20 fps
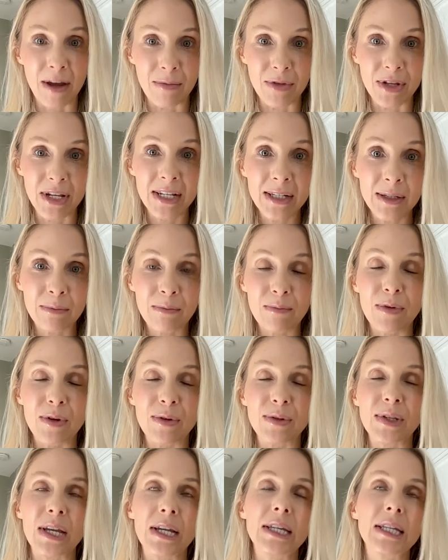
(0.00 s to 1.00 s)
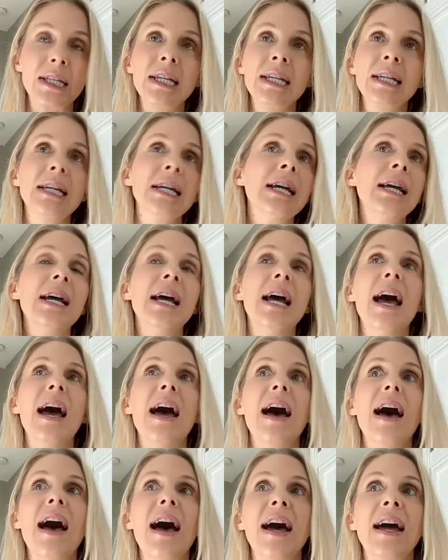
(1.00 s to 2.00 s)
families most likely,
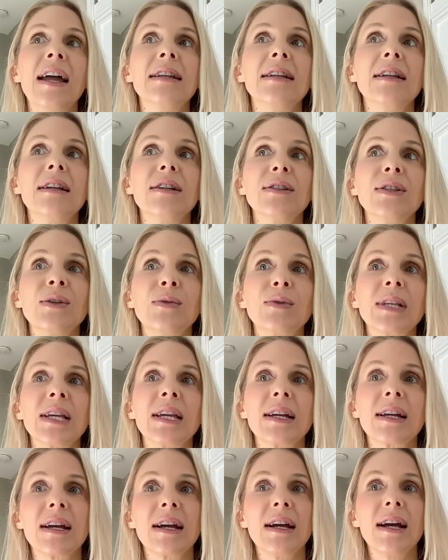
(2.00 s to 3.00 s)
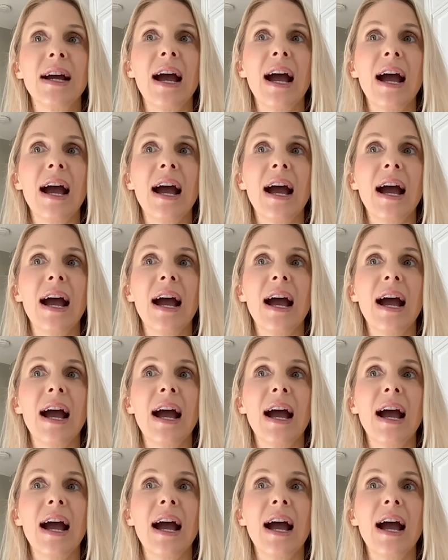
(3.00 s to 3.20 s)
and so it's like